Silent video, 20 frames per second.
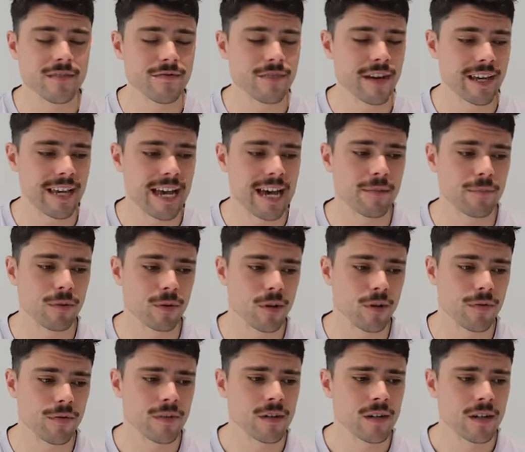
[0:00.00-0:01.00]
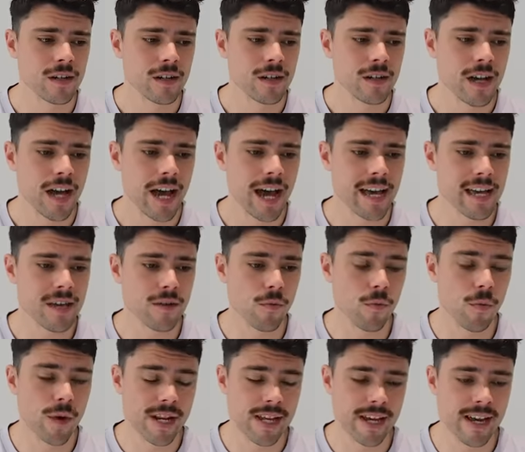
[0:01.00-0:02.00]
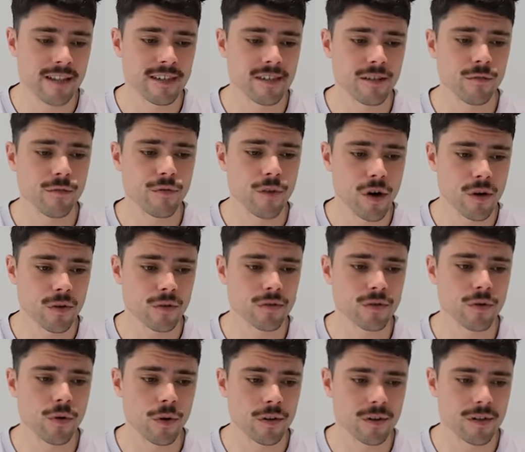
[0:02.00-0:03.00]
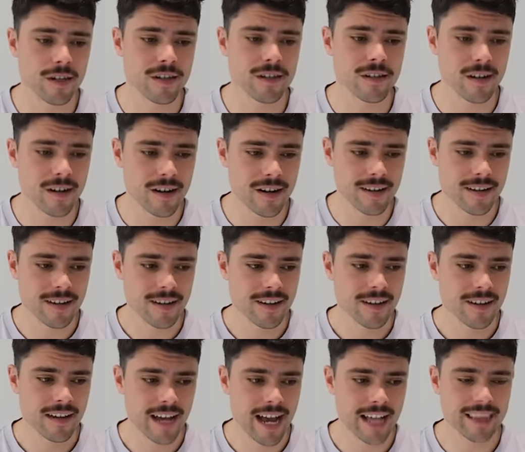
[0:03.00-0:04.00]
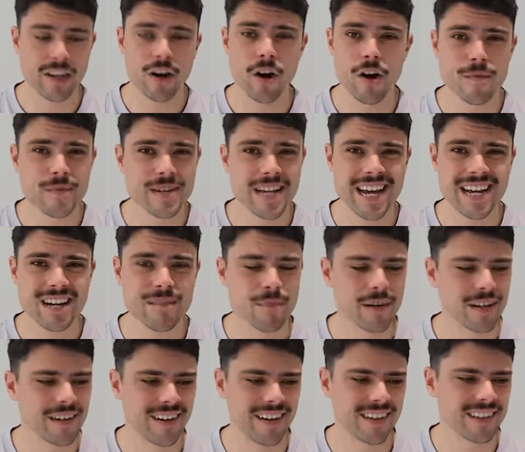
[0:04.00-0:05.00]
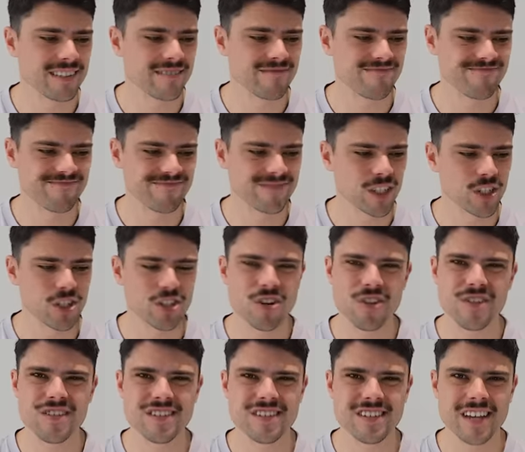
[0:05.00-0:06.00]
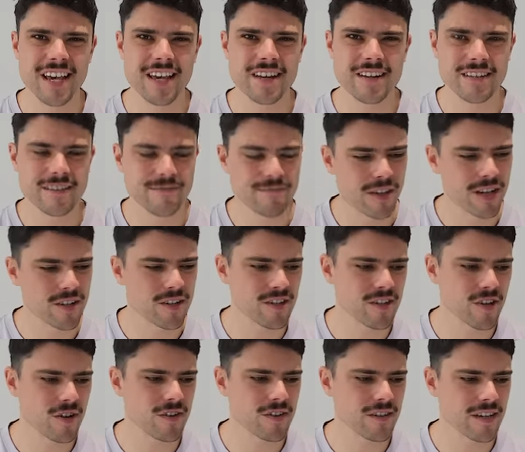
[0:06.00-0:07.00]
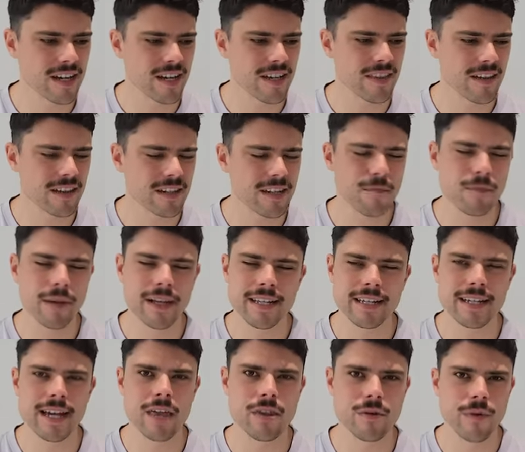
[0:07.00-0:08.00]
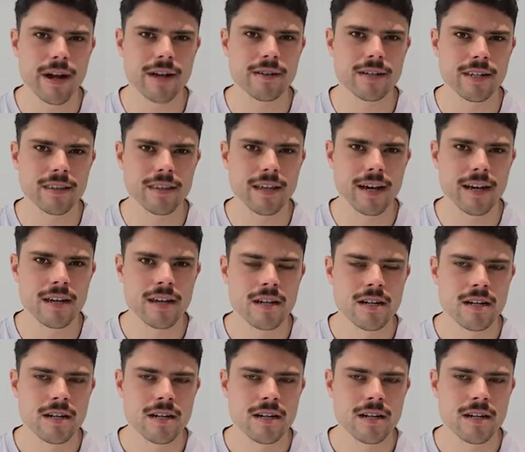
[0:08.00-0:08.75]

if they can pull off a win against a finals quality side at the home deck, but I, I just don't see it. I just don't see it. They did play in Gather Round, didn't they?